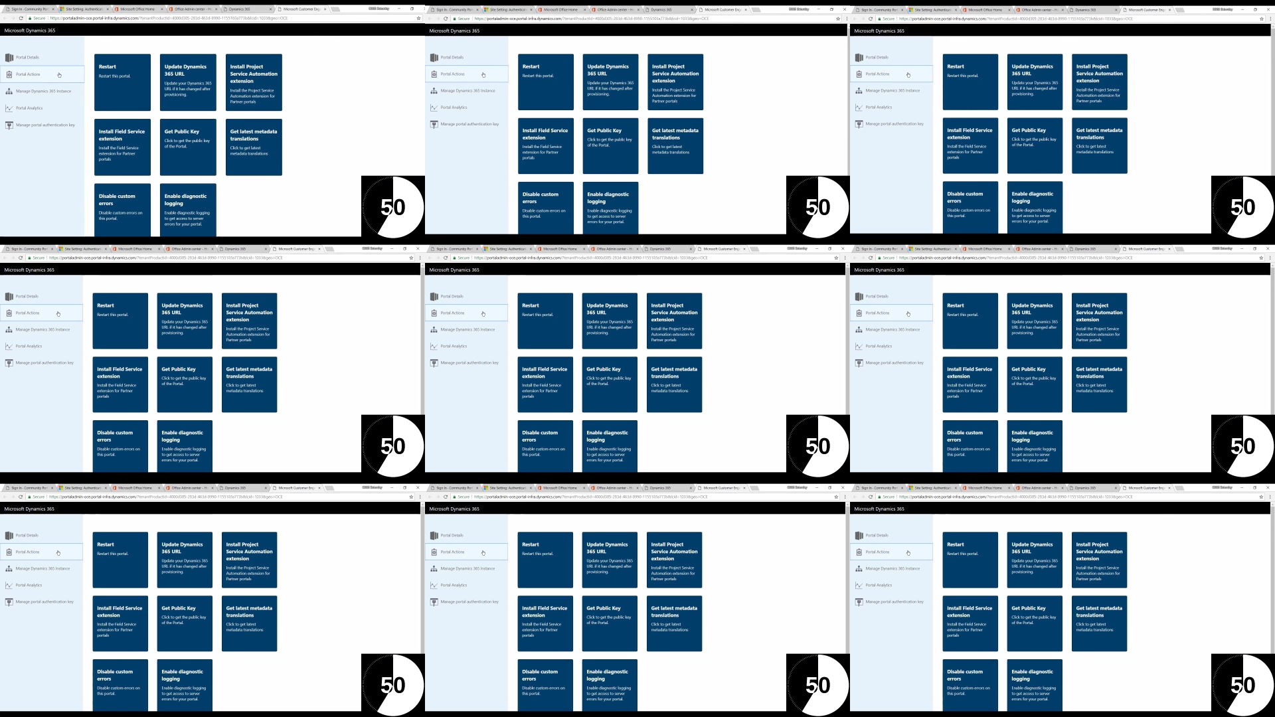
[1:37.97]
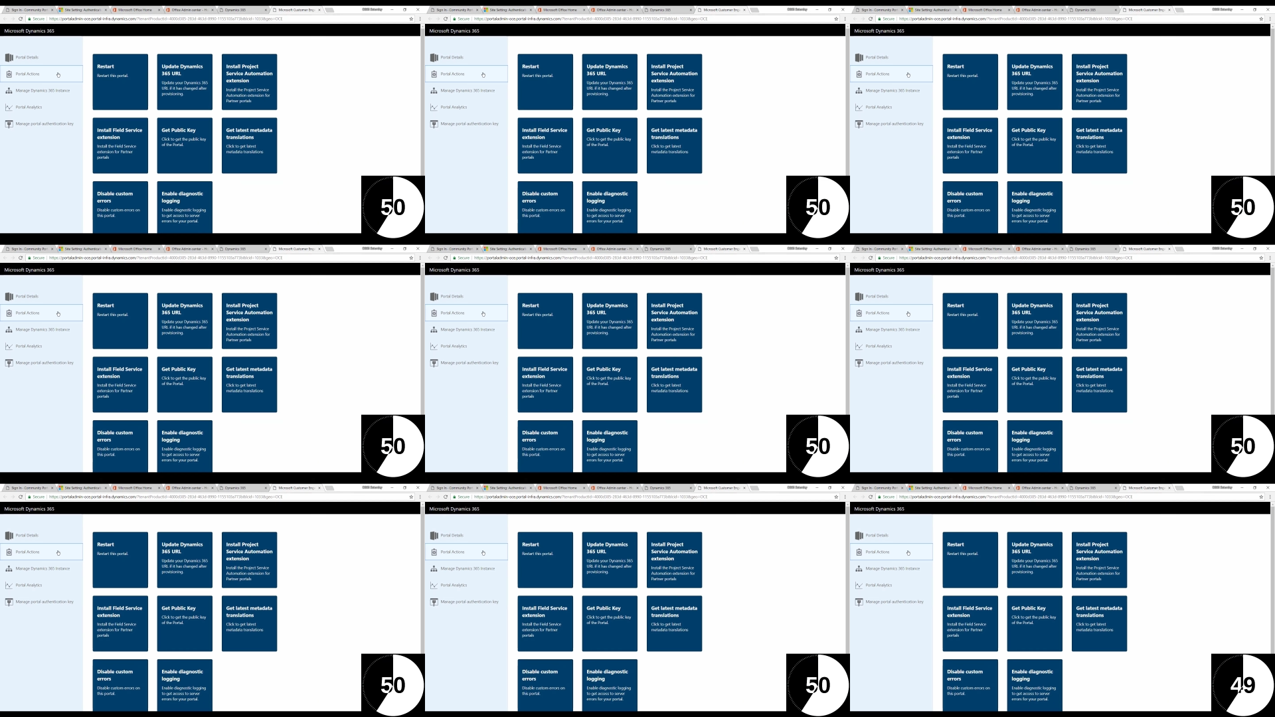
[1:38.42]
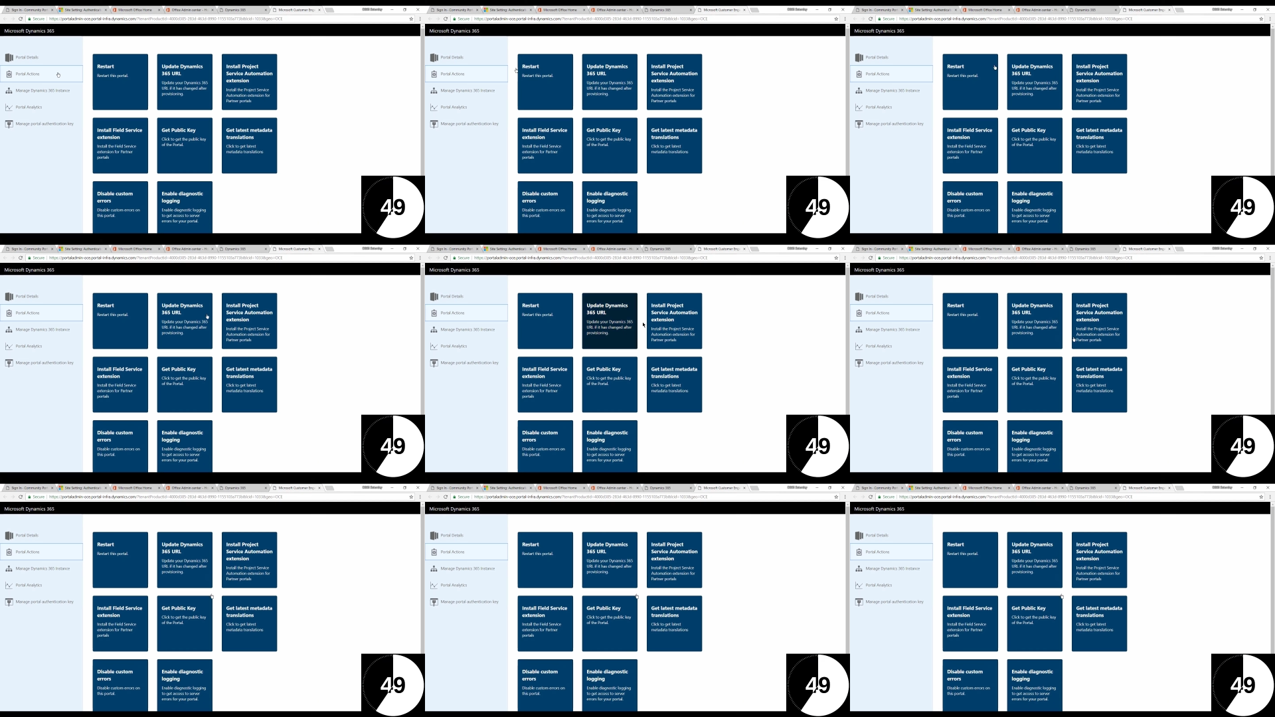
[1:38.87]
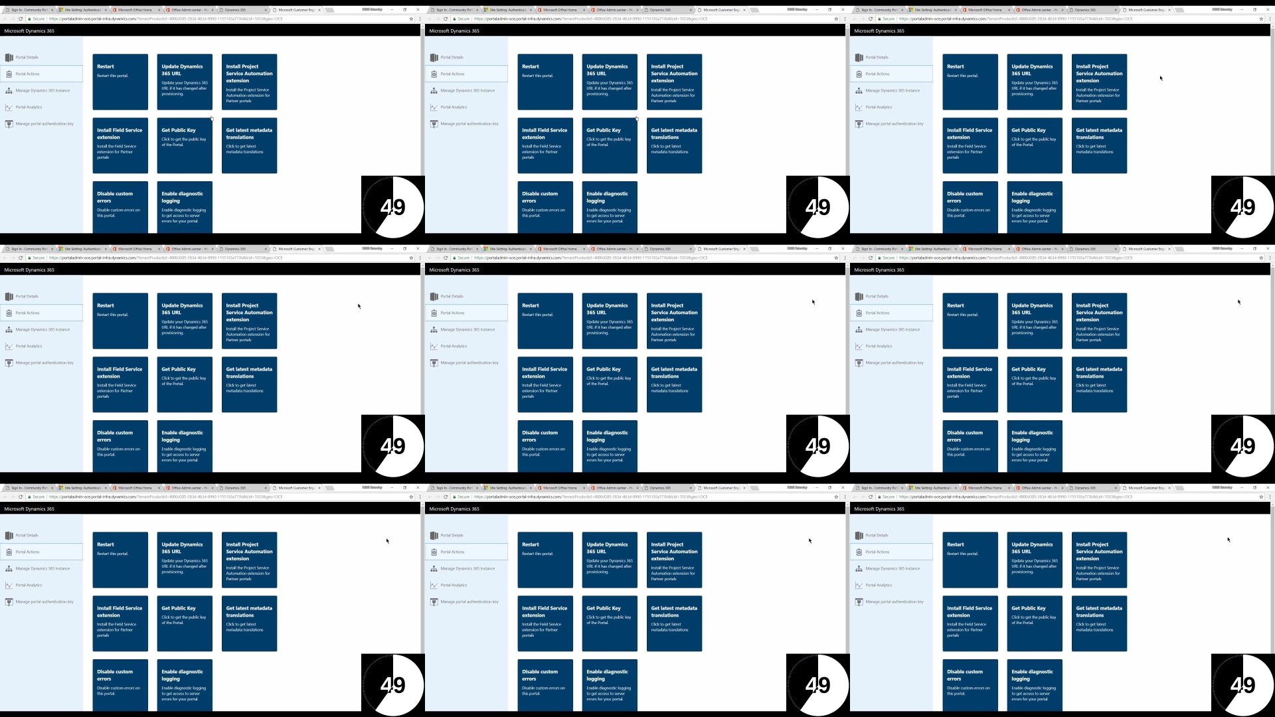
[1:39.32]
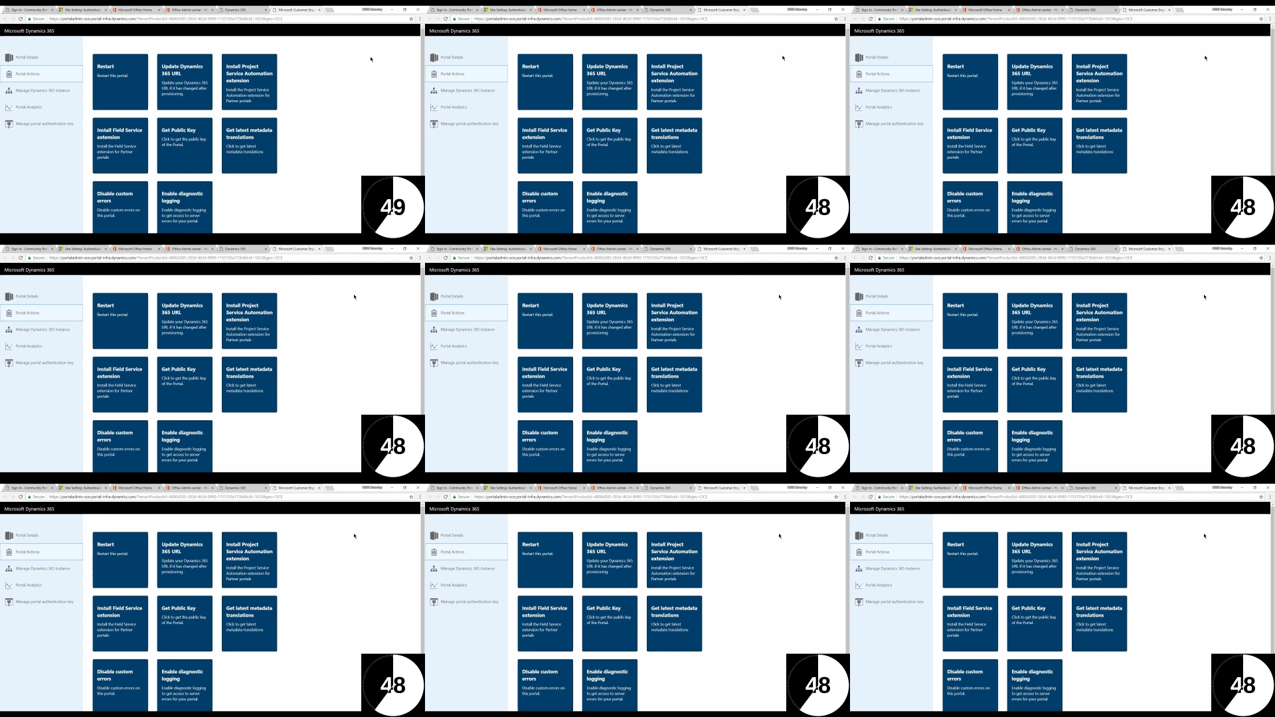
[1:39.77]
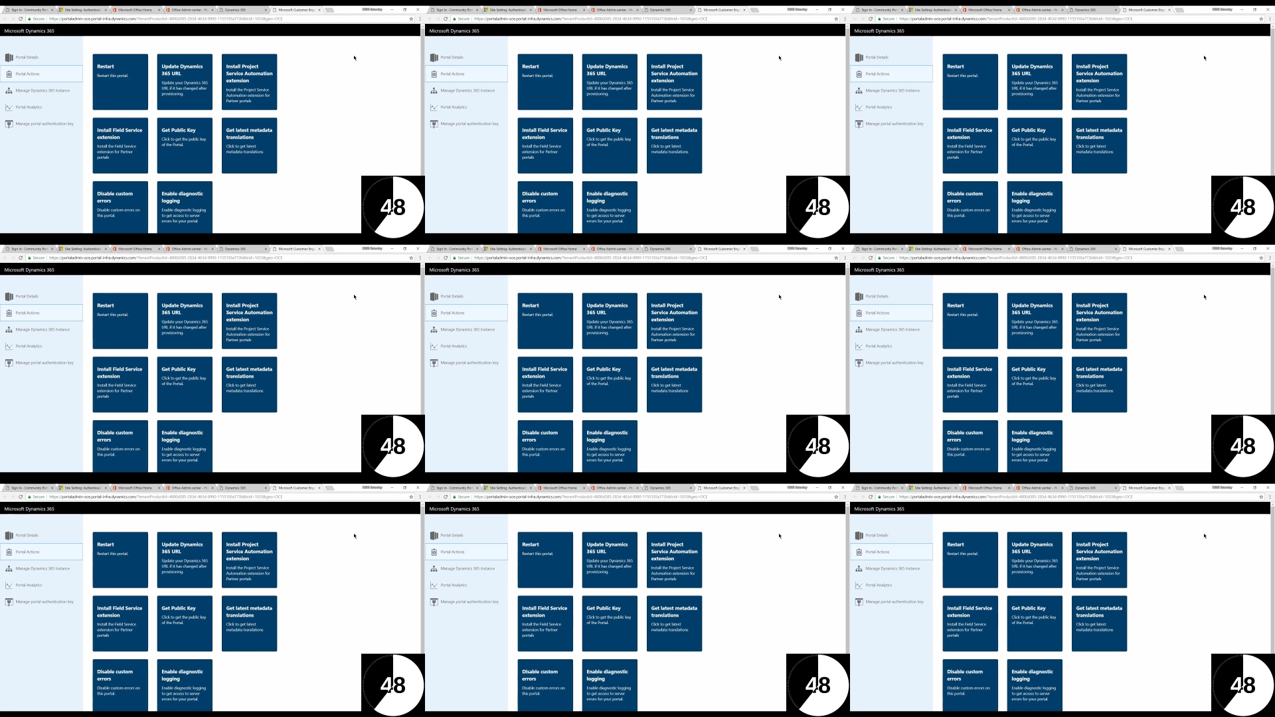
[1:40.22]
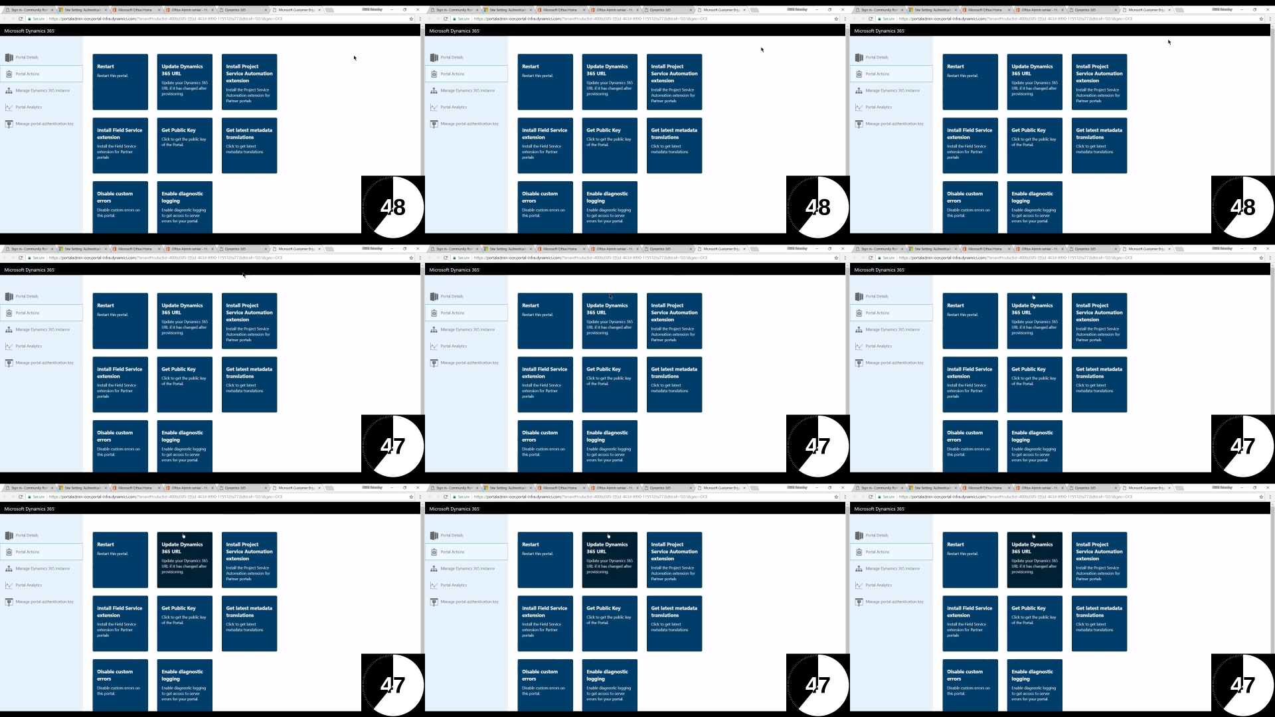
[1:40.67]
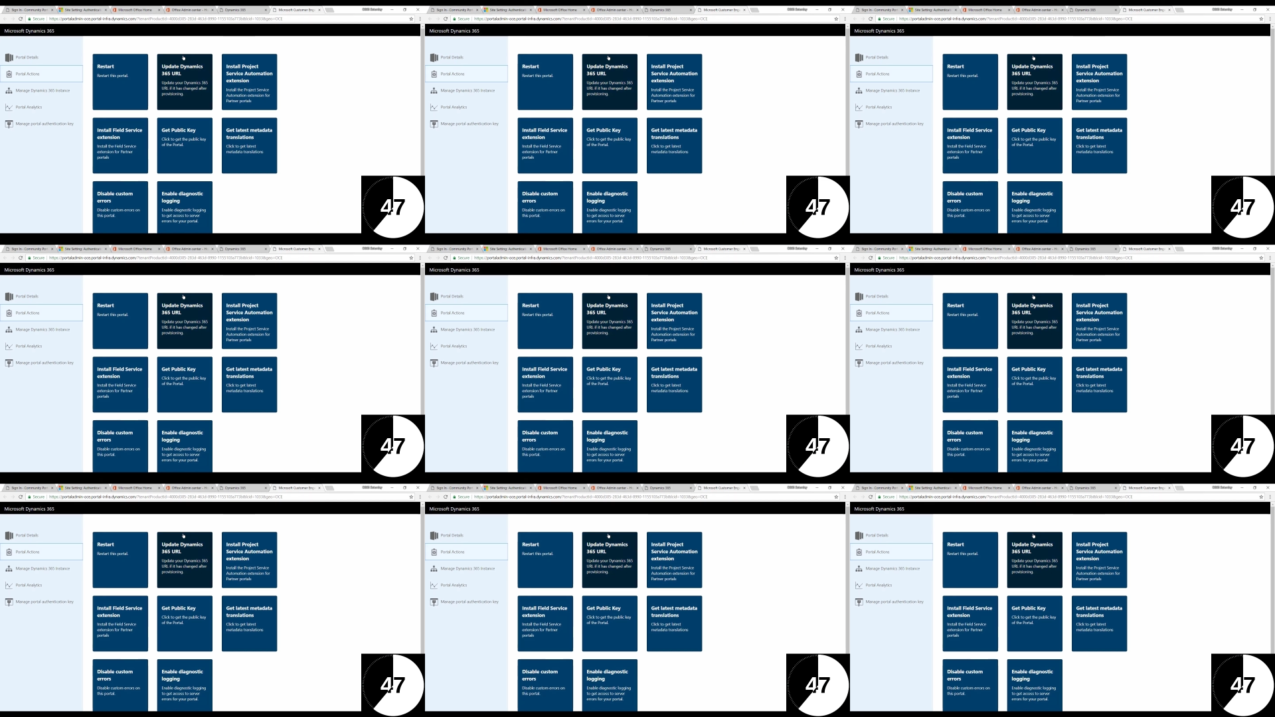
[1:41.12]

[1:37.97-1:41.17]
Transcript: [unreadable: no face in view]